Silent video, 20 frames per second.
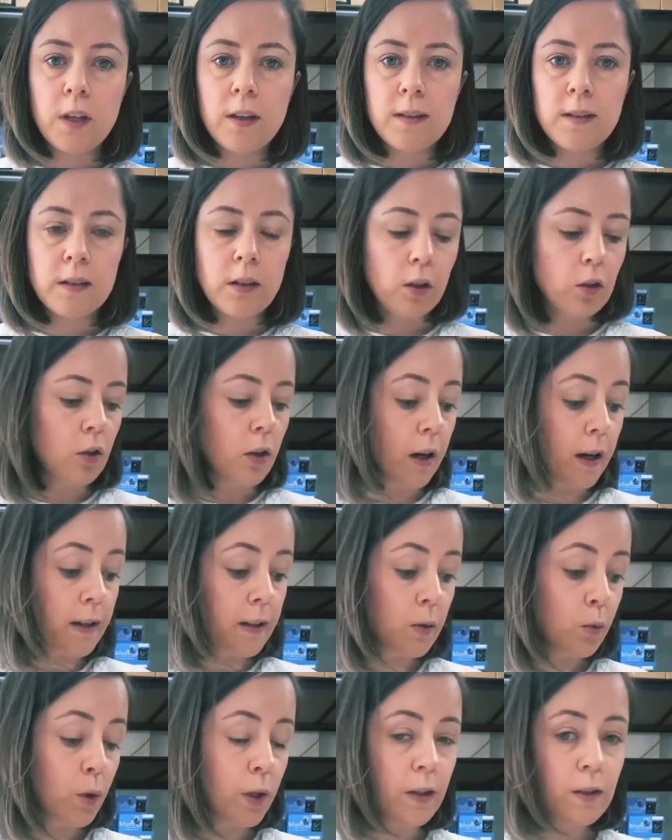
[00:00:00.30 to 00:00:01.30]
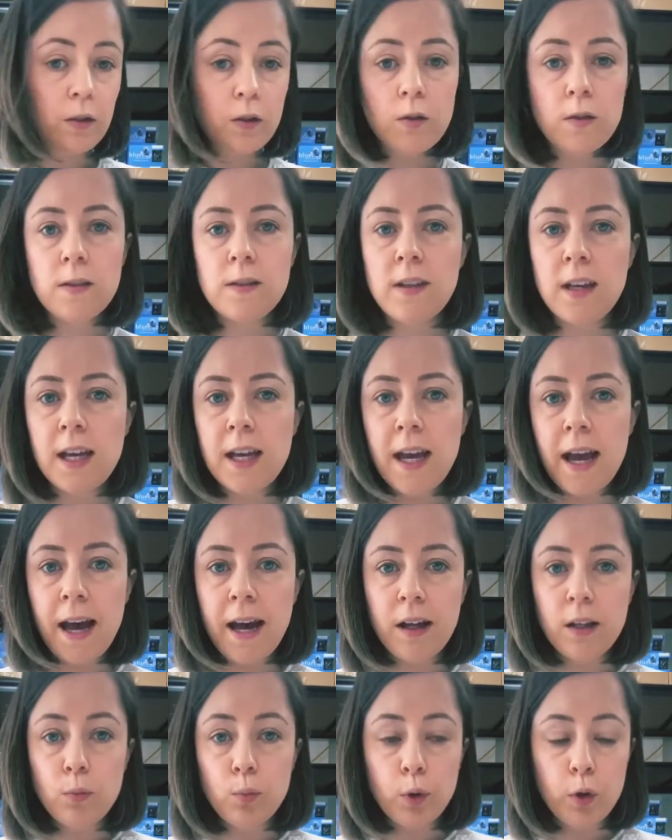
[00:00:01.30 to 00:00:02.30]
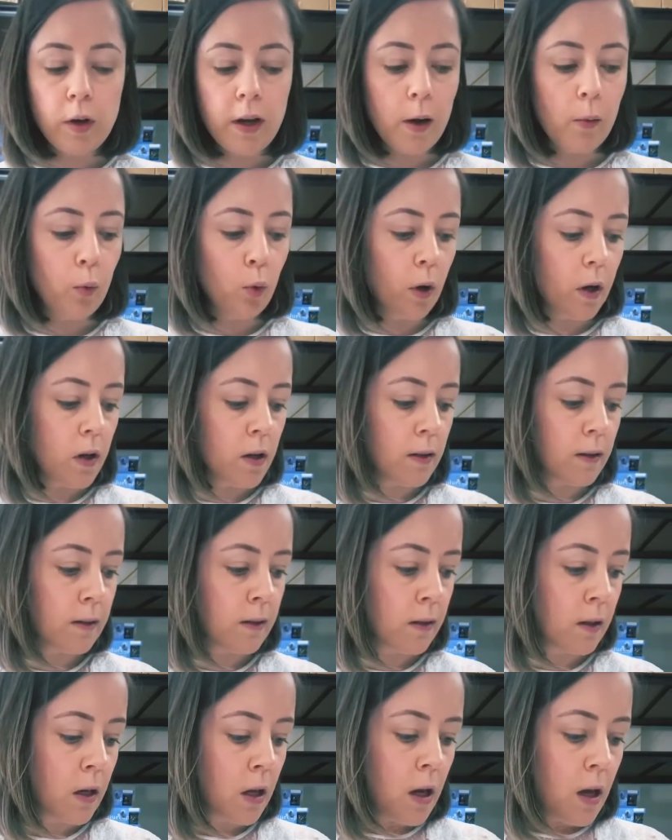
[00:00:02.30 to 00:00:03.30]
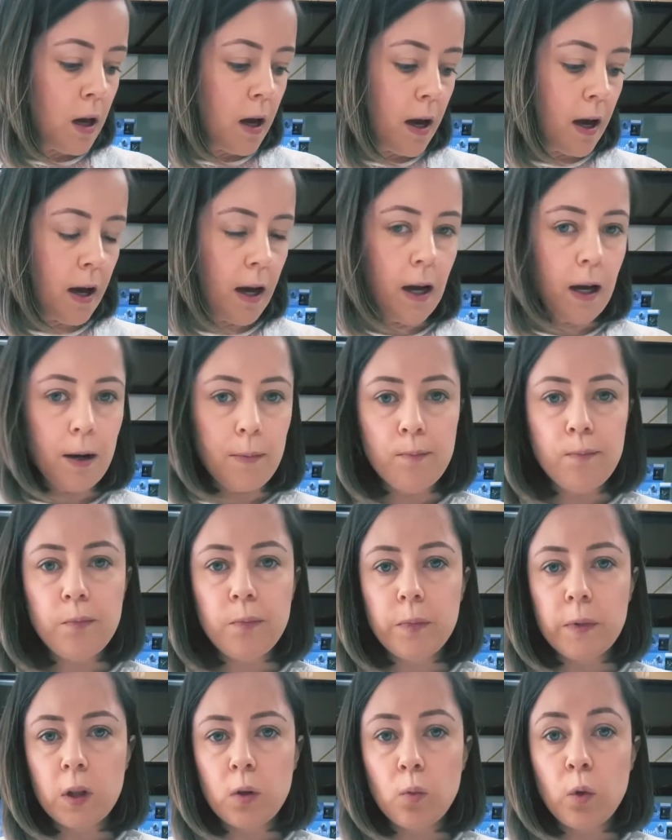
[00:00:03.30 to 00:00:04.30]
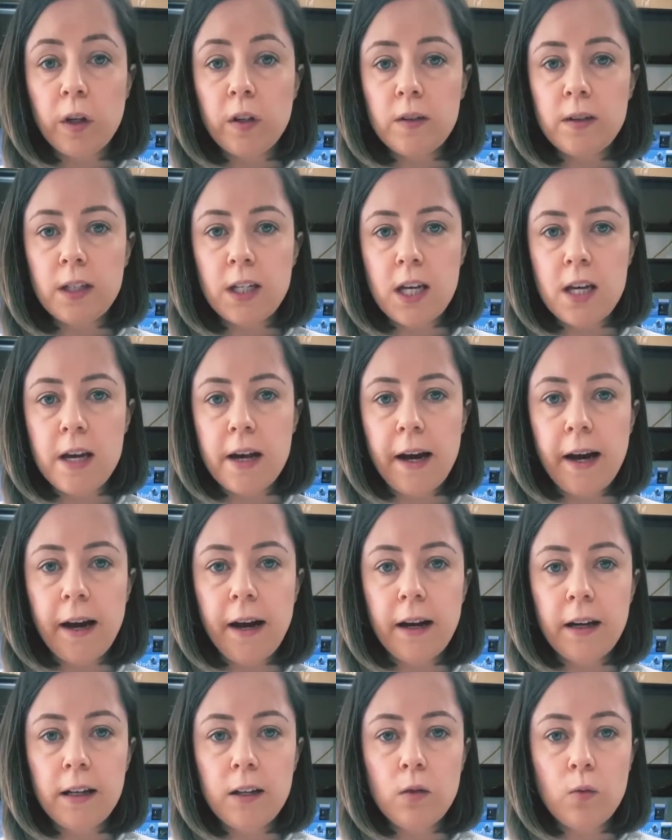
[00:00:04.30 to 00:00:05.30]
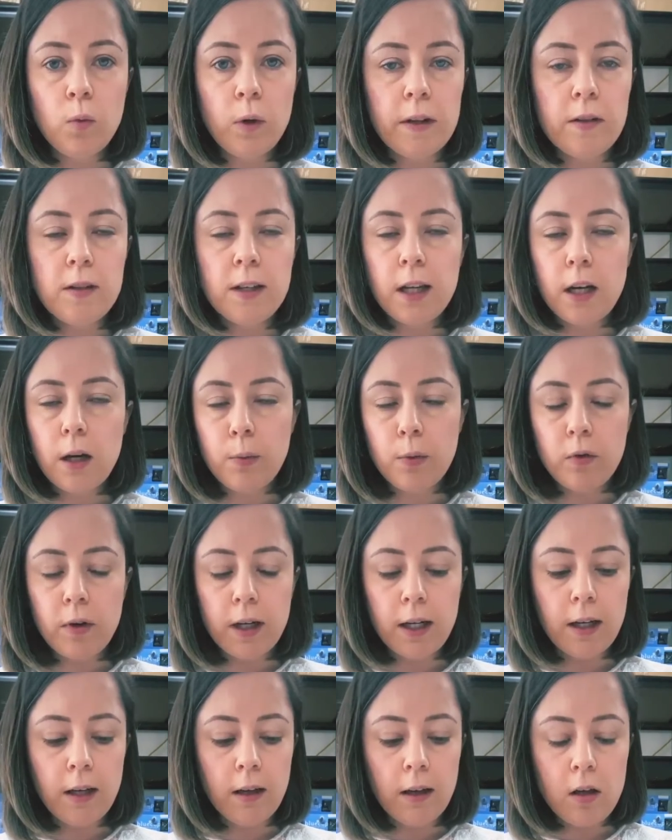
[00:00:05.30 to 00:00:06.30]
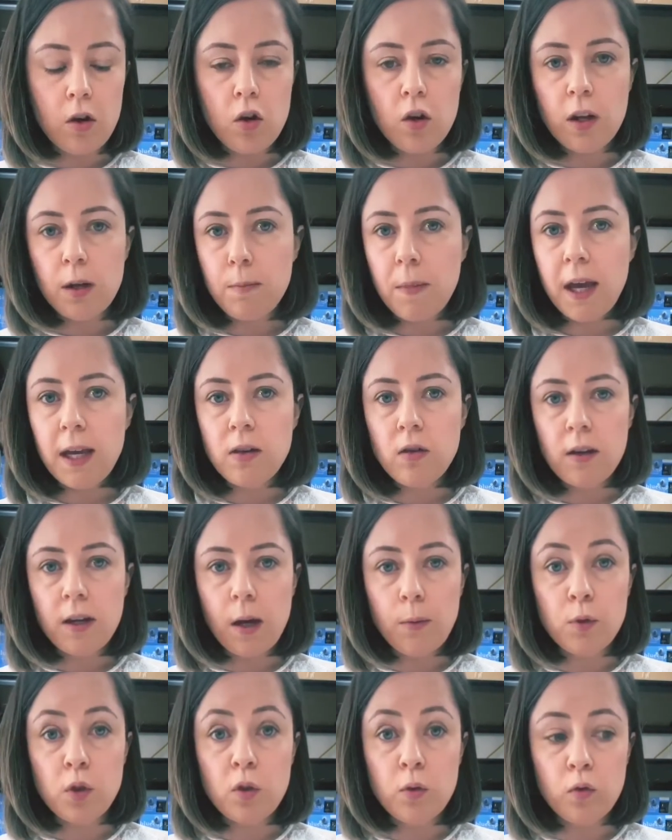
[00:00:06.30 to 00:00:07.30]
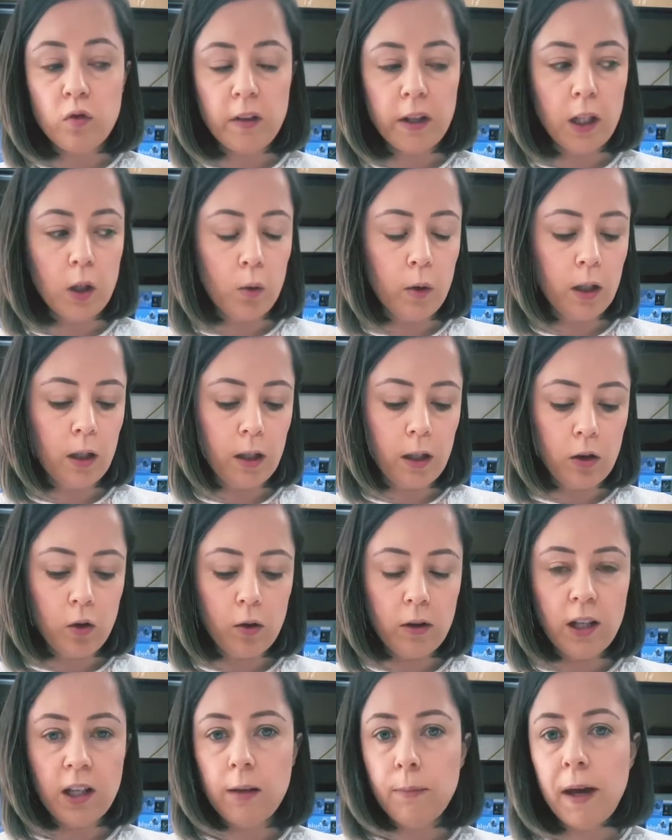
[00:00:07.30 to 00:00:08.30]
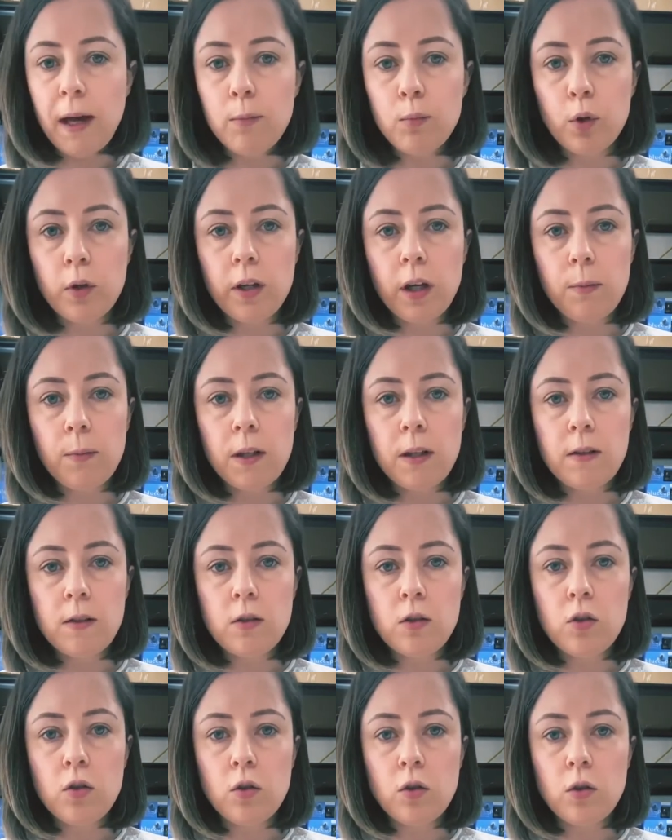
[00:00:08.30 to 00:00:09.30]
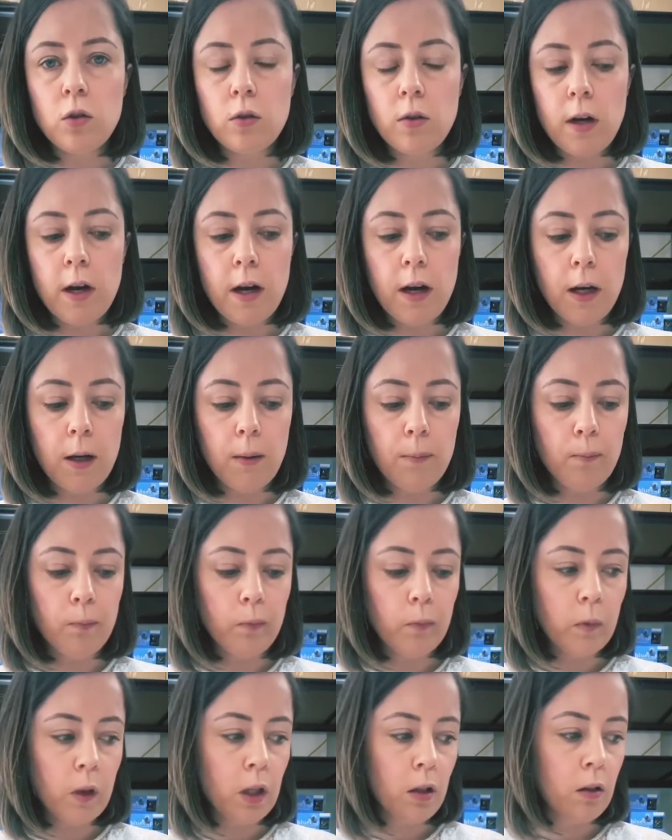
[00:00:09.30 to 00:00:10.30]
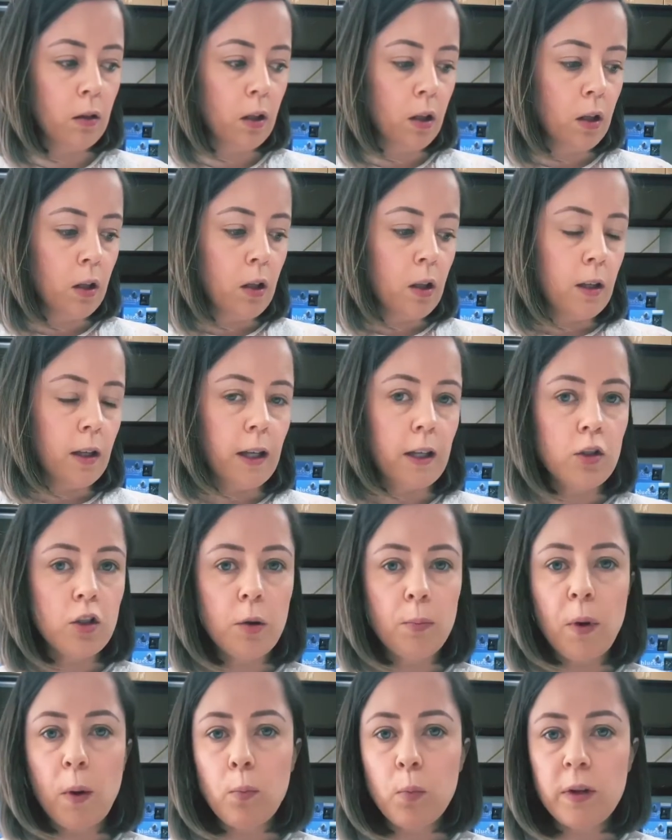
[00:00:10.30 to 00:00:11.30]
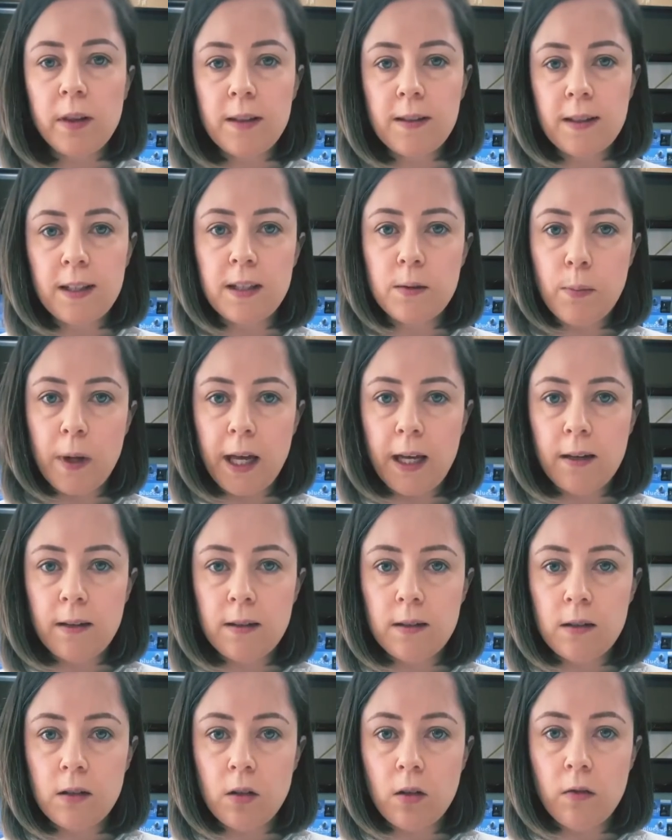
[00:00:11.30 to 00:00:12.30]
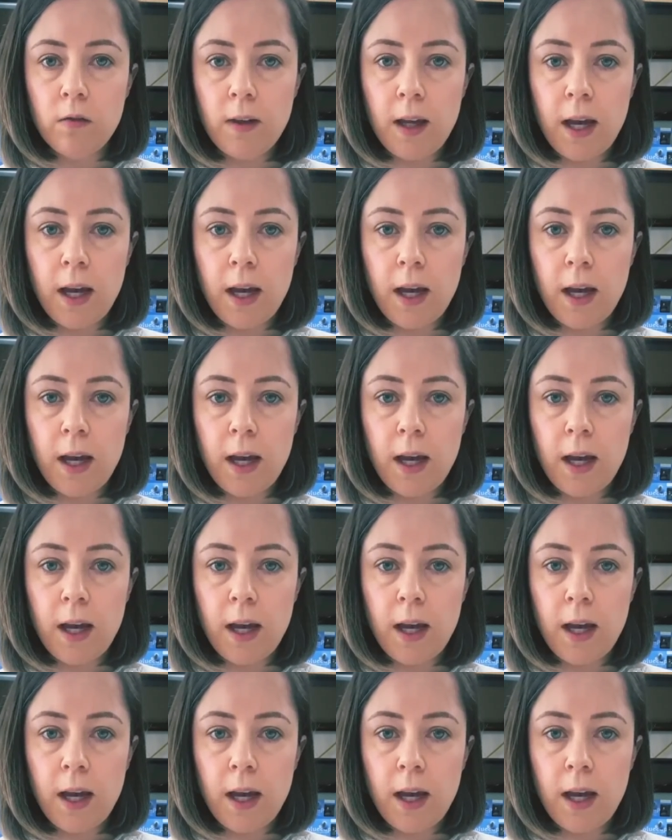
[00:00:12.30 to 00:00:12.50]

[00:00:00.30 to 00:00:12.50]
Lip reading: So you guys wanted to see how the Bluecup works. We use it here. Once you get up and running, you can make your capsules really quickly. The good thing about Bluecup is you can top up with the 6 packs of